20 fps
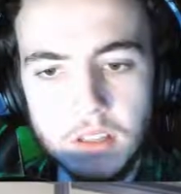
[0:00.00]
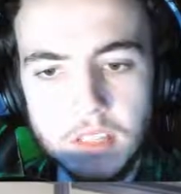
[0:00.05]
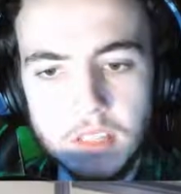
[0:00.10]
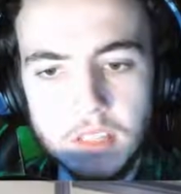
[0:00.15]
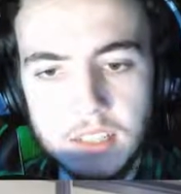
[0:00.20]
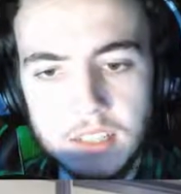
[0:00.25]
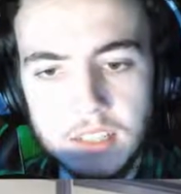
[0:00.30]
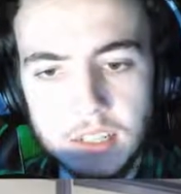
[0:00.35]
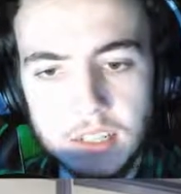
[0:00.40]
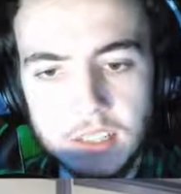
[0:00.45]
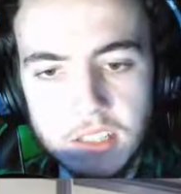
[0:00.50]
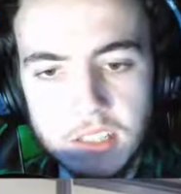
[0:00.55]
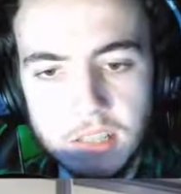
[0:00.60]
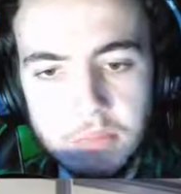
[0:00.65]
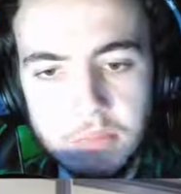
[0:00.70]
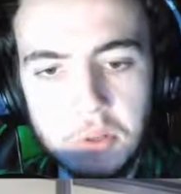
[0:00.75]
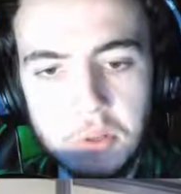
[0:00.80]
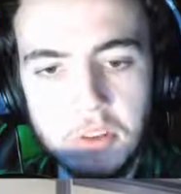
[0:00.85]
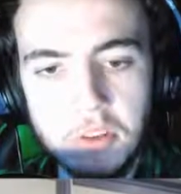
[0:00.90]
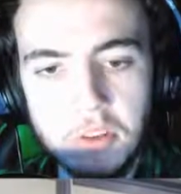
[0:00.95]
The
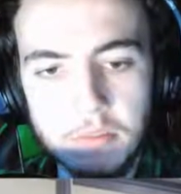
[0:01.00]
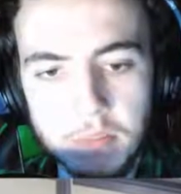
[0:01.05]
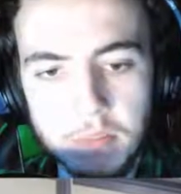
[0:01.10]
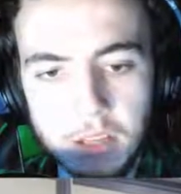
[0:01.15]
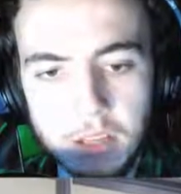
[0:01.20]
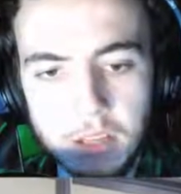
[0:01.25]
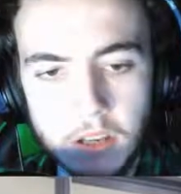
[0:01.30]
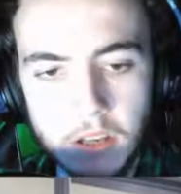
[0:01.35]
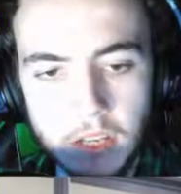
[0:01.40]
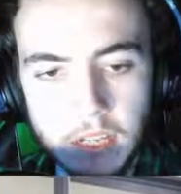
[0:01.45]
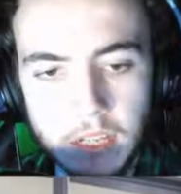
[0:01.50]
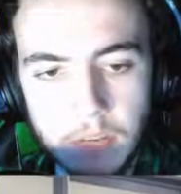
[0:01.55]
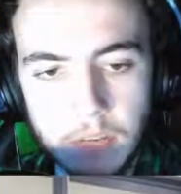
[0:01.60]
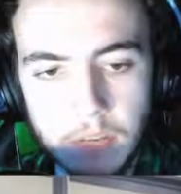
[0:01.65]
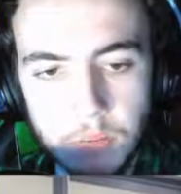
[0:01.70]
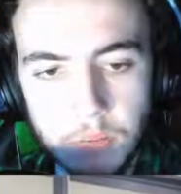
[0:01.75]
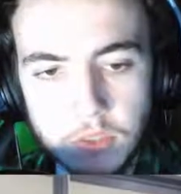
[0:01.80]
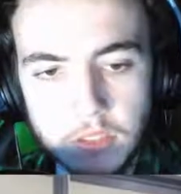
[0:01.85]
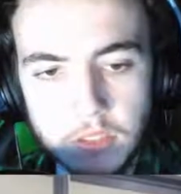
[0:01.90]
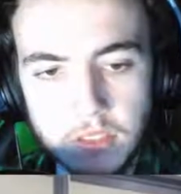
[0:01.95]
enticing beauty of my cutting
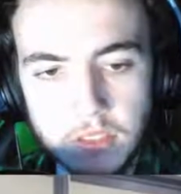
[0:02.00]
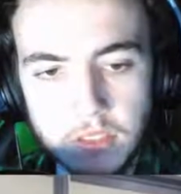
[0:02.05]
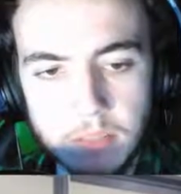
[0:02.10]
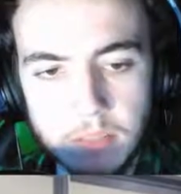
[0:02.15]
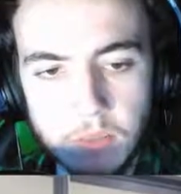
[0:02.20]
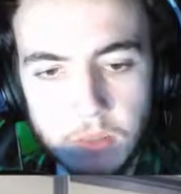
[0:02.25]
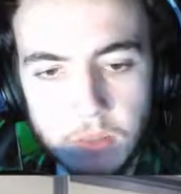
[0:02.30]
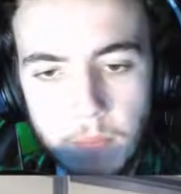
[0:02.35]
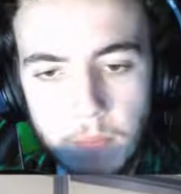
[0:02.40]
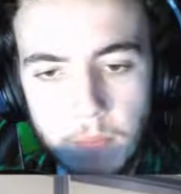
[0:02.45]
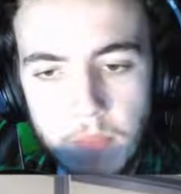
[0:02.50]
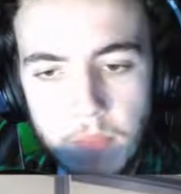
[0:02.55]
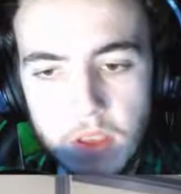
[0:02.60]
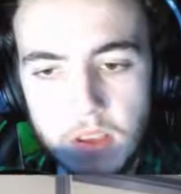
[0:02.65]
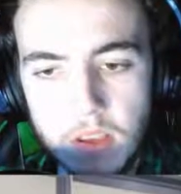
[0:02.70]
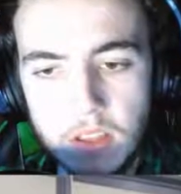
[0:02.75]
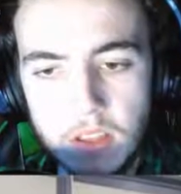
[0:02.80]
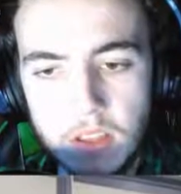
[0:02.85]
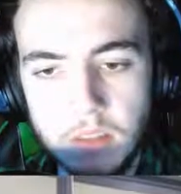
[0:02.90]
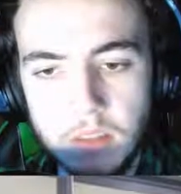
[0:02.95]
knife was the symptom.
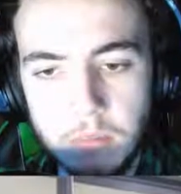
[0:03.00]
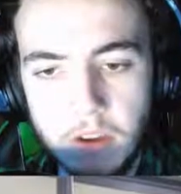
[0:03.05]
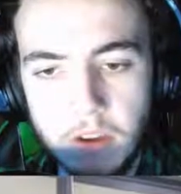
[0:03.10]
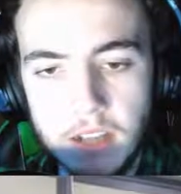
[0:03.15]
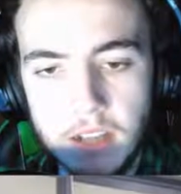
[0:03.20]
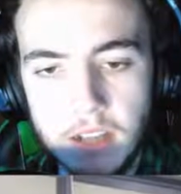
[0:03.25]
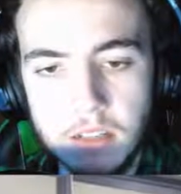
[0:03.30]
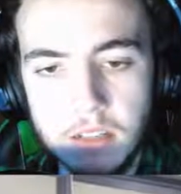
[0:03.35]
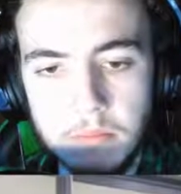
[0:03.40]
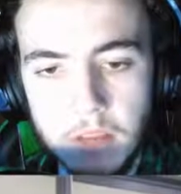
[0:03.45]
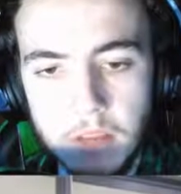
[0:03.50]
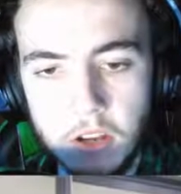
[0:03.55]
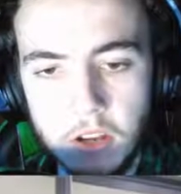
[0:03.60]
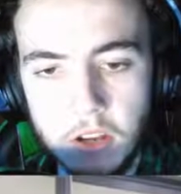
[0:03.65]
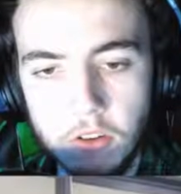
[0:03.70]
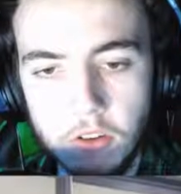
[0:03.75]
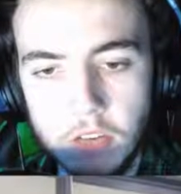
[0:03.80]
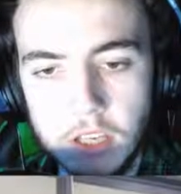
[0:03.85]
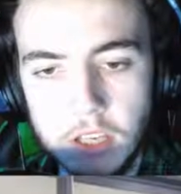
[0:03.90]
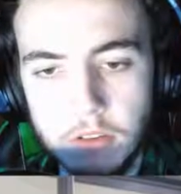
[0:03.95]
The bread, my
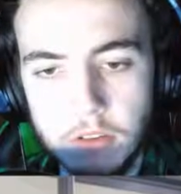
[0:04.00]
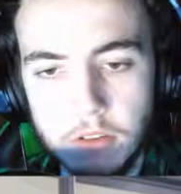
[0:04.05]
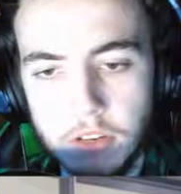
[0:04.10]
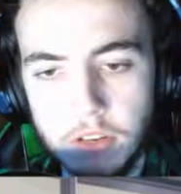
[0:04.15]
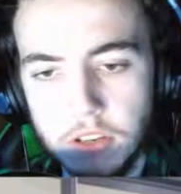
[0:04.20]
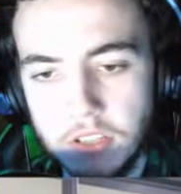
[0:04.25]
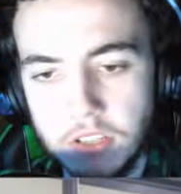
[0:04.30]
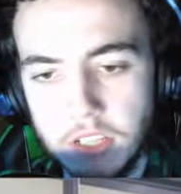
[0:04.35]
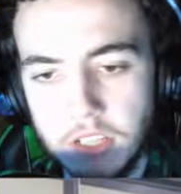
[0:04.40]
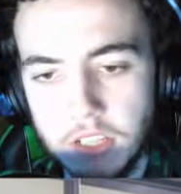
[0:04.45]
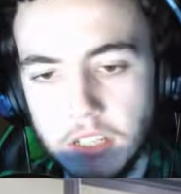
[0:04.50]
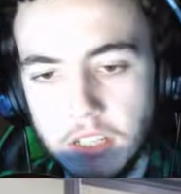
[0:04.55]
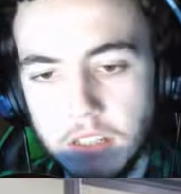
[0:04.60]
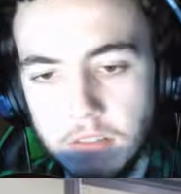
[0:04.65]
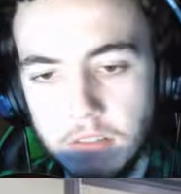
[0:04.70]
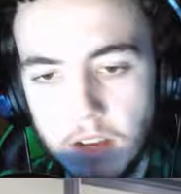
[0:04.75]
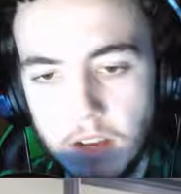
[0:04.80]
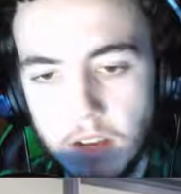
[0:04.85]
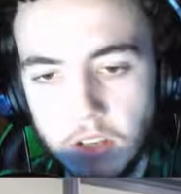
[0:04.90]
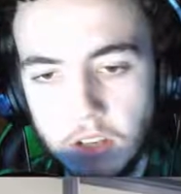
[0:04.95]
hungry curiosity.
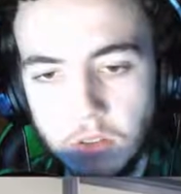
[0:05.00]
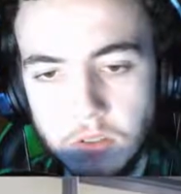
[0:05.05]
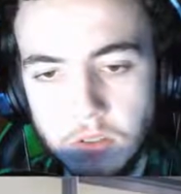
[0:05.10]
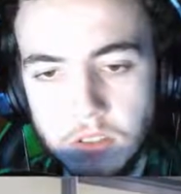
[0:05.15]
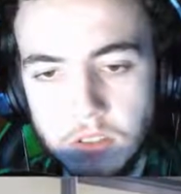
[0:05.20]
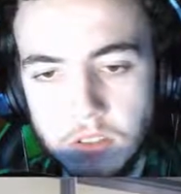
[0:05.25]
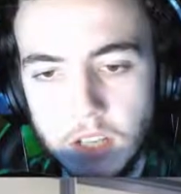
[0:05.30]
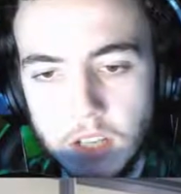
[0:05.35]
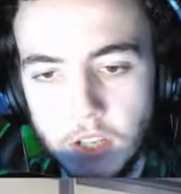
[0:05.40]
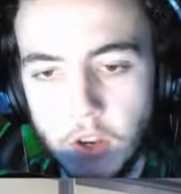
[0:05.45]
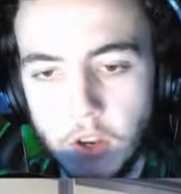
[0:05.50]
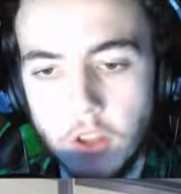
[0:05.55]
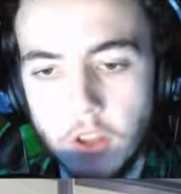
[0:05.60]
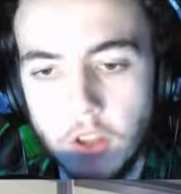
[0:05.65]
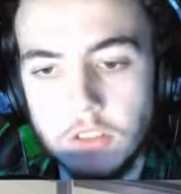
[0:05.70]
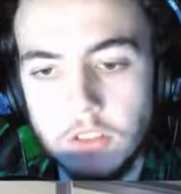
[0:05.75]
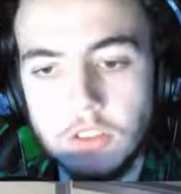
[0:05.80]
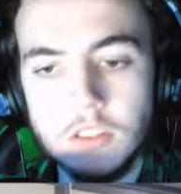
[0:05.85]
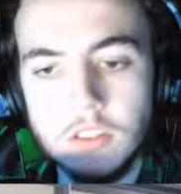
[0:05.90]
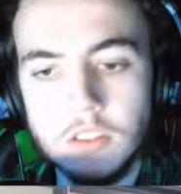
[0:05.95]
The raccoon, an
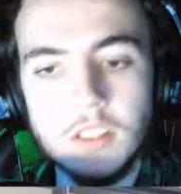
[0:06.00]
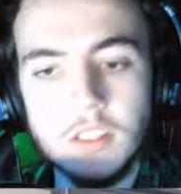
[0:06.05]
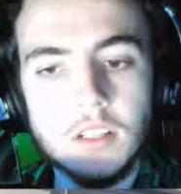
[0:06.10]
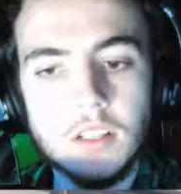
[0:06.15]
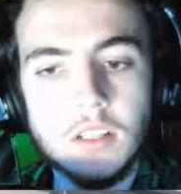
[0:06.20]
urge.